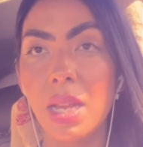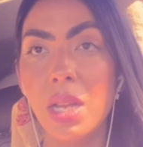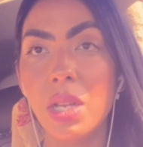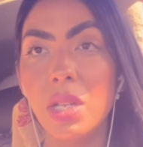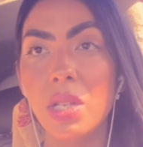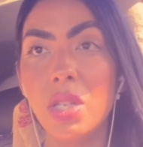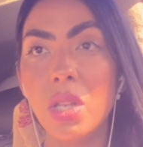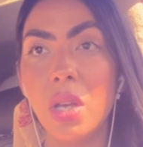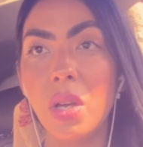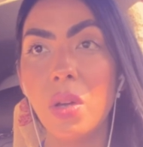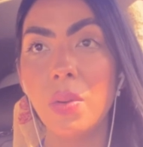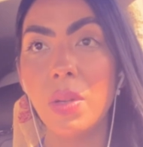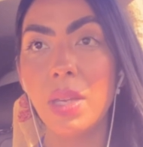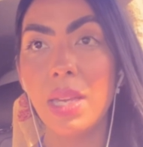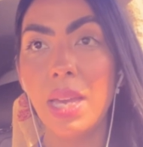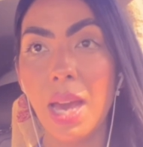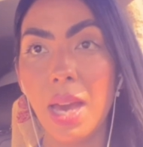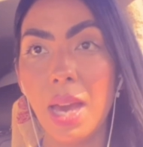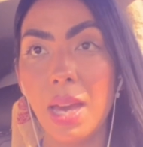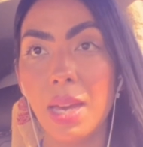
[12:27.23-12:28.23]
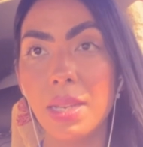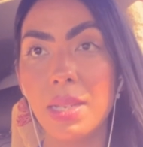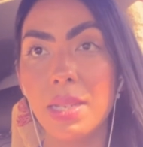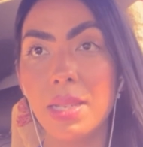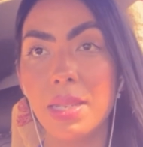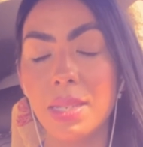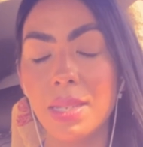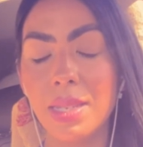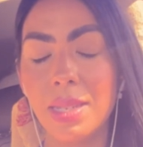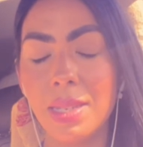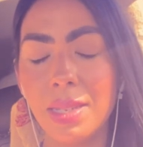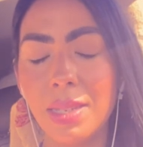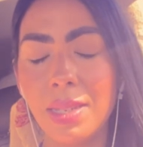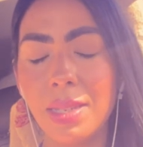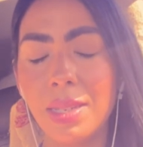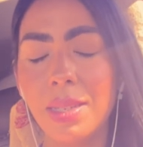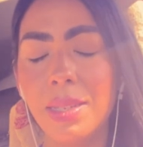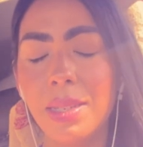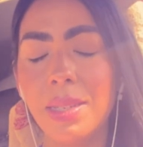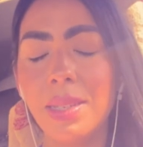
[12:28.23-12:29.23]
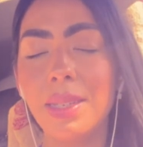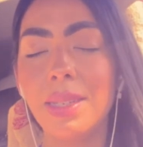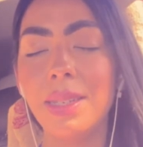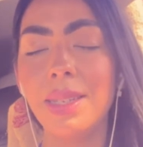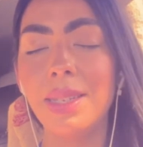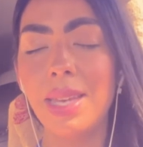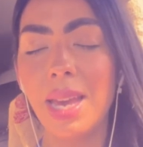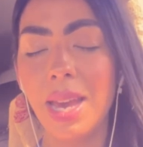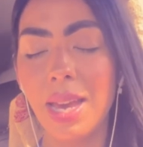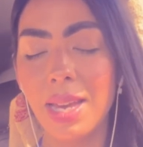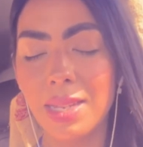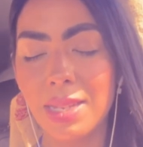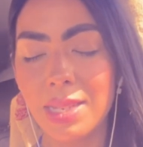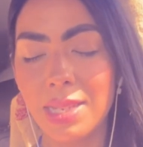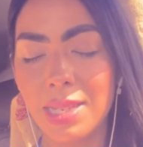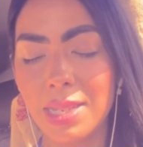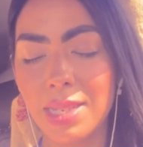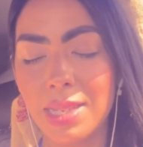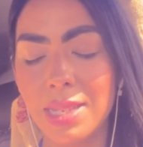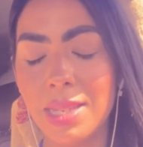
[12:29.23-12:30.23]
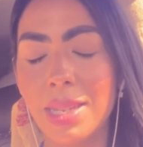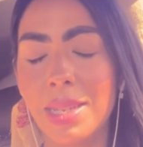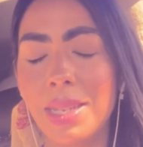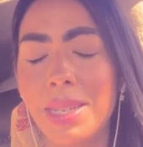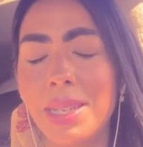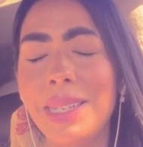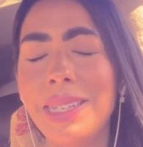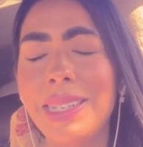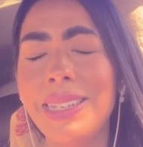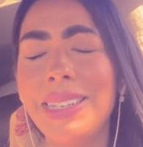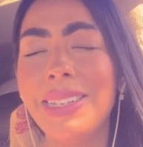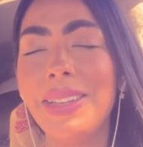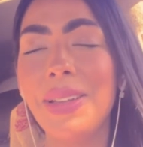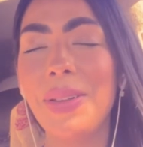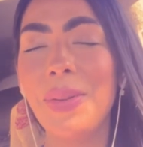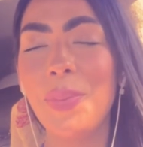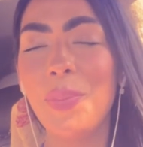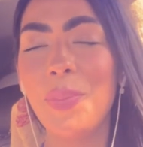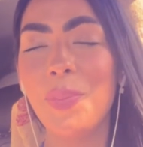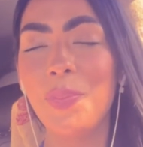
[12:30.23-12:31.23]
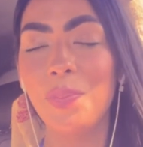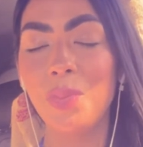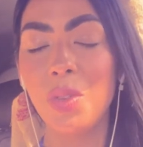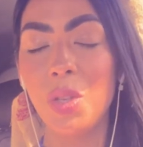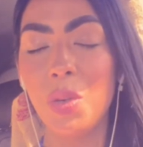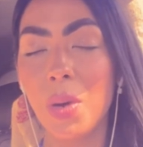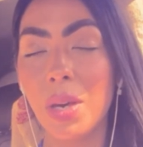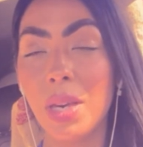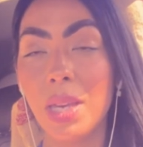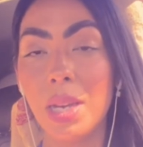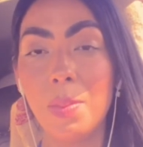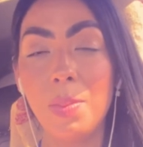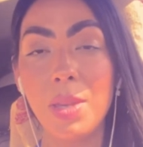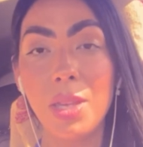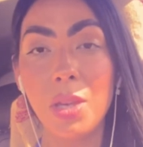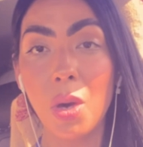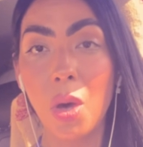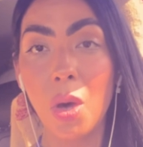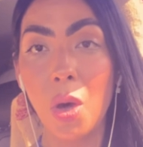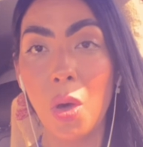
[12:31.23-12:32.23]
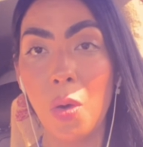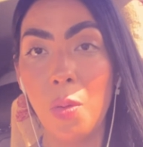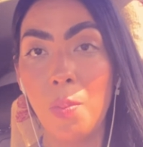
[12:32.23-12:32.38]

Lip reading: So yes, yes, you are going to be your own